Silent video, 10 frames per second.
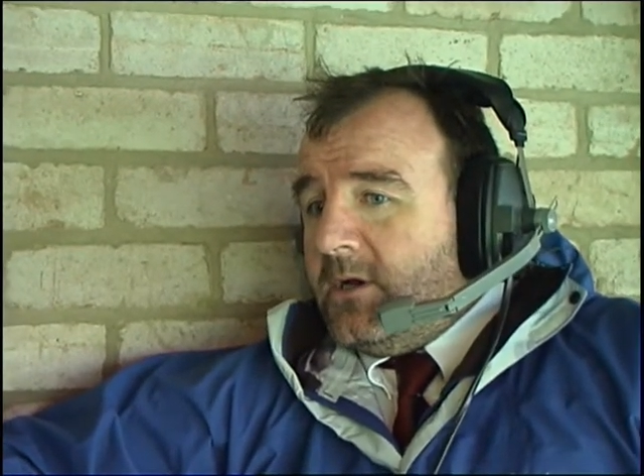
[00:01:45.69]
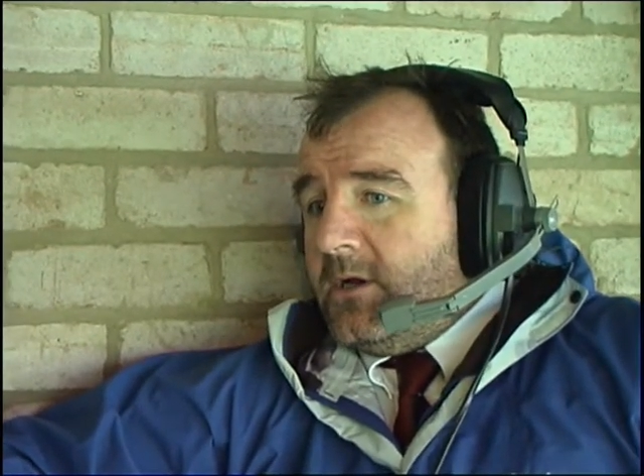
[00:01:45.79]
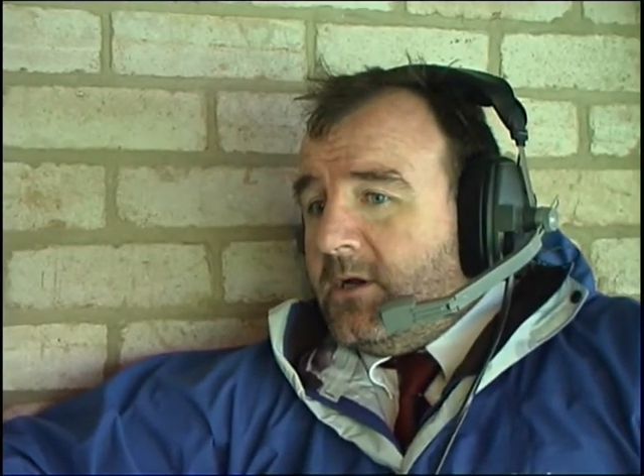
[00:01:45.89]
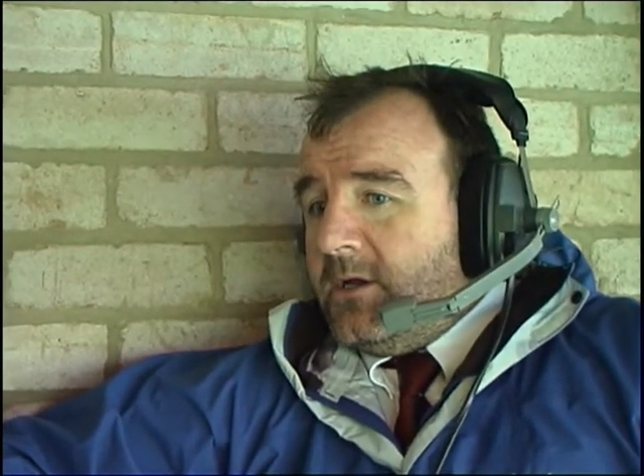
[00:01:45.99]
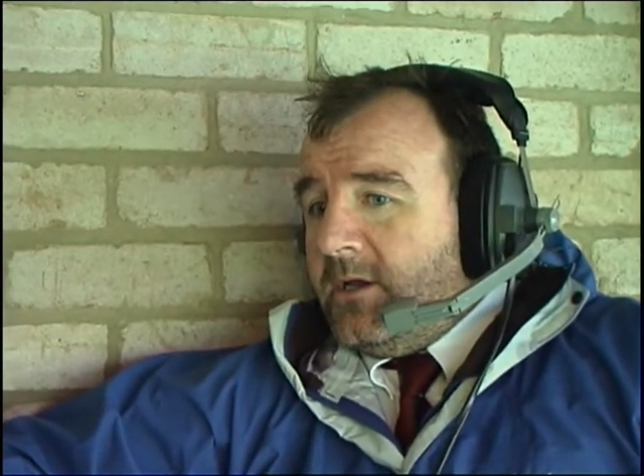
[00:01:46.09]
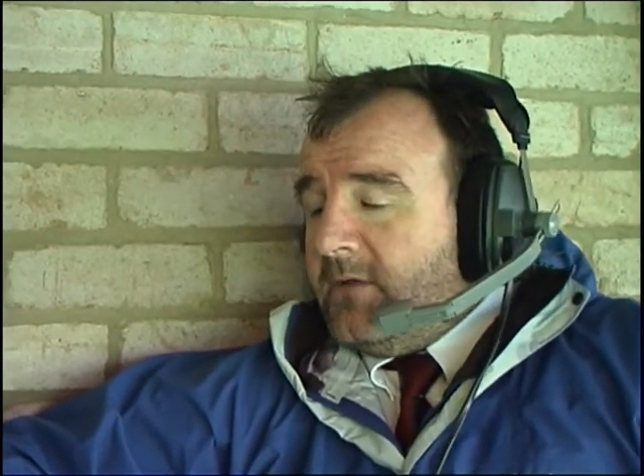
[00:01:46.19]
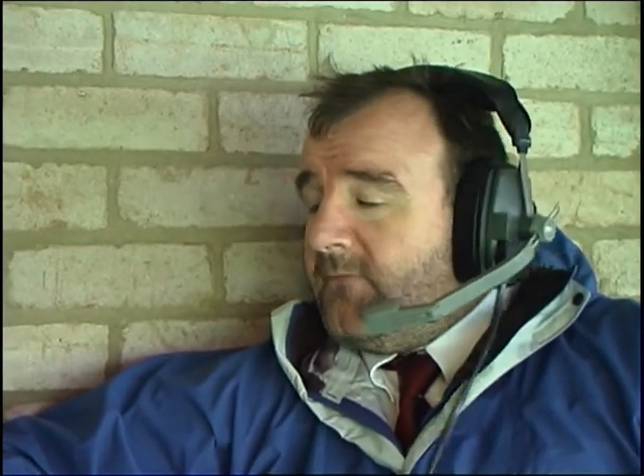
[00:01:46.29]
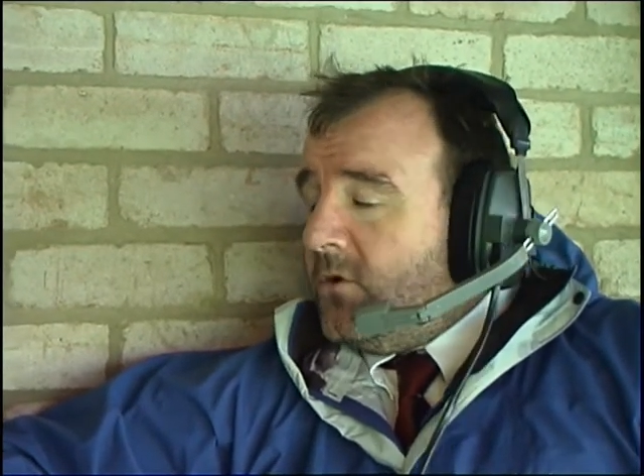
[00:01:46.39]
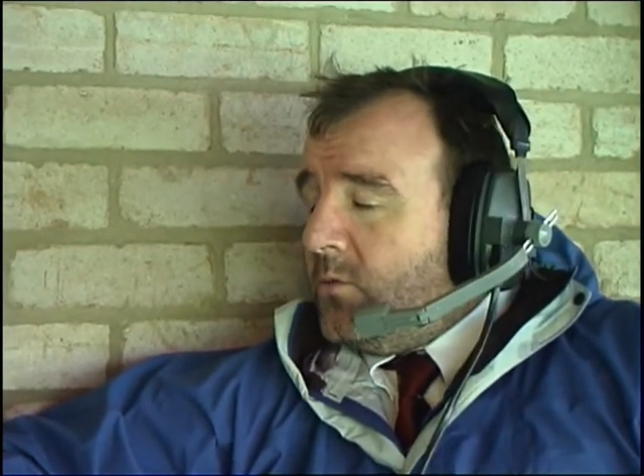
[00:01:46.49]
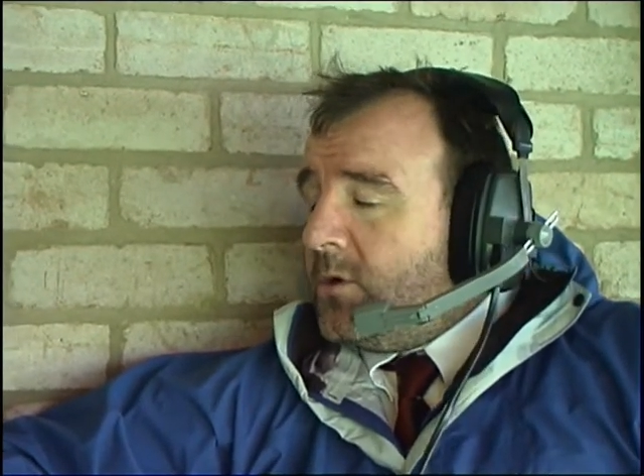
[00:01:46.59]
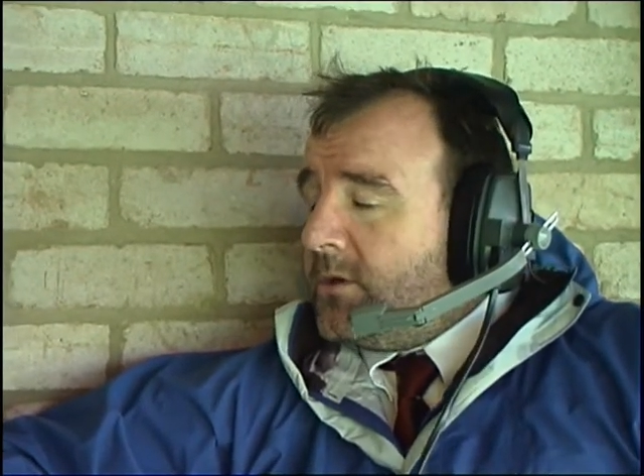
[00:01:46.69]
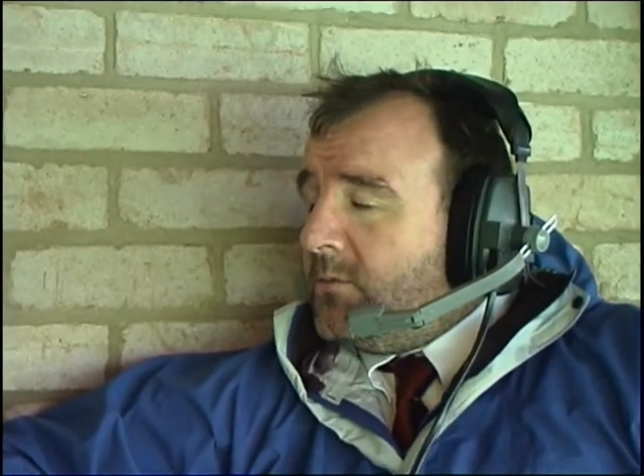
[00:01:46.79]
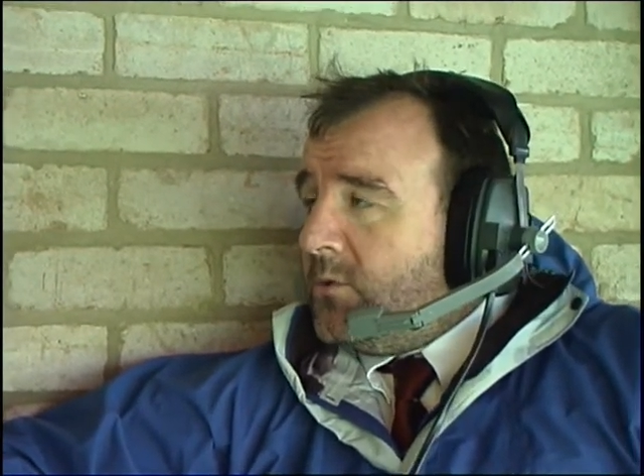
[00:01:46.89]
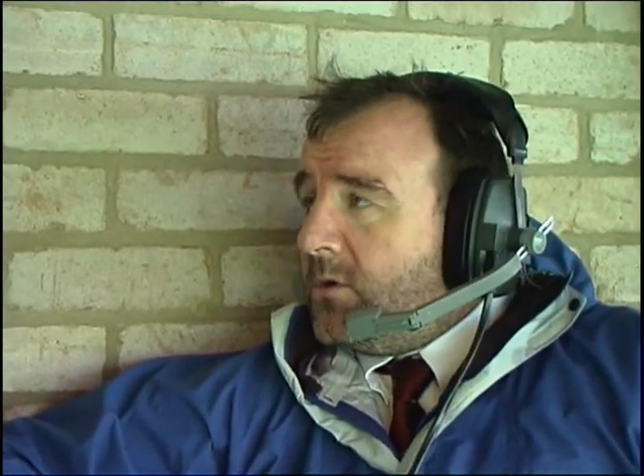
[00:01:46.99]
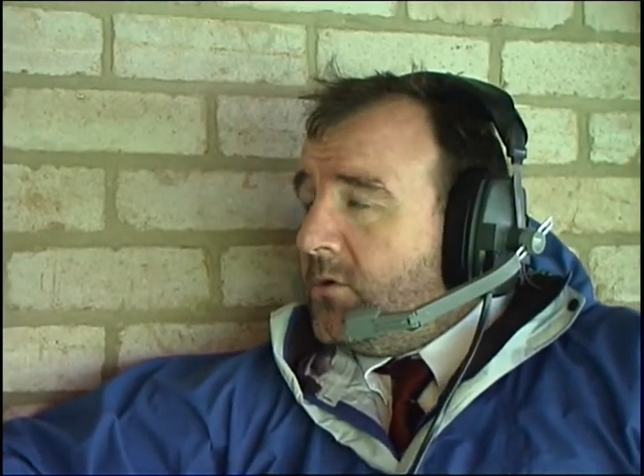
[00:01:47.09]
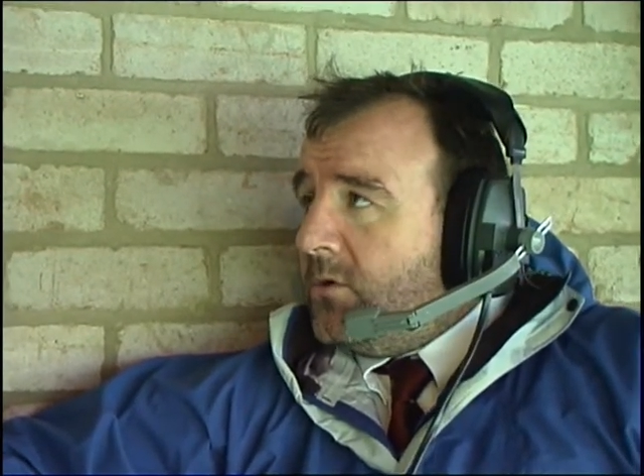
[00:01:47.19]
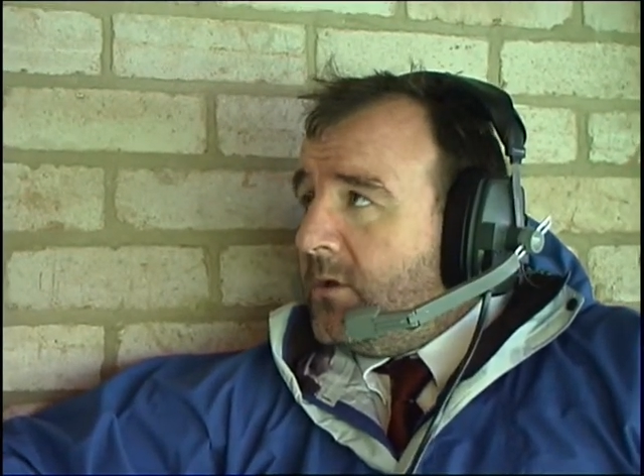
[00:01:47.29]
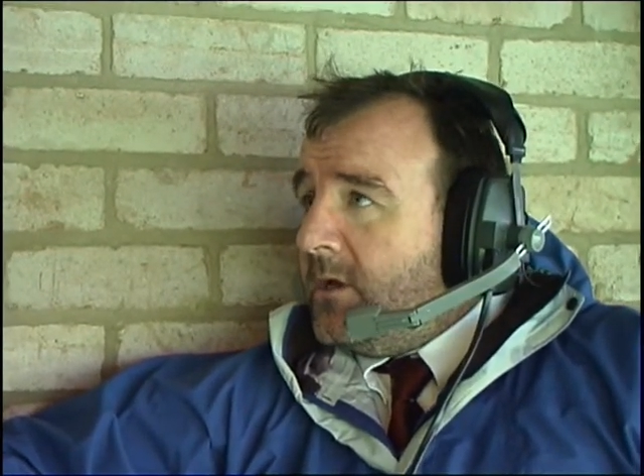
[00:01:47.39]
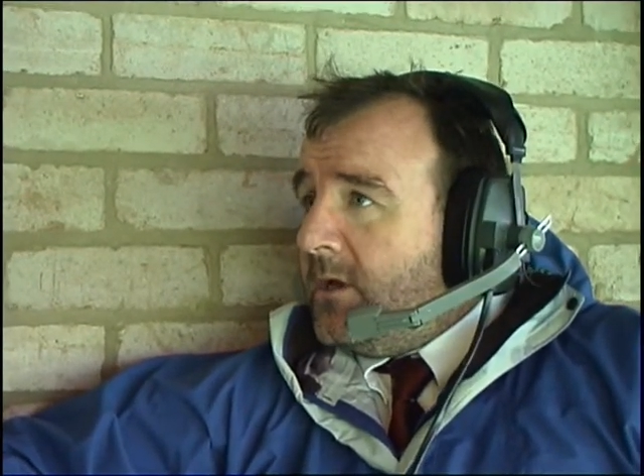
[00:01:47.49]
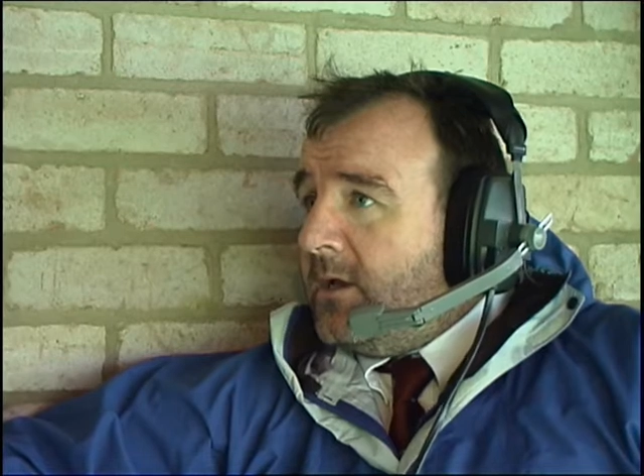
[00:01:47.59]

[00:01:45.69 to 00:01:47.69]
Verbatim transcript: a hell of a lot of work to work on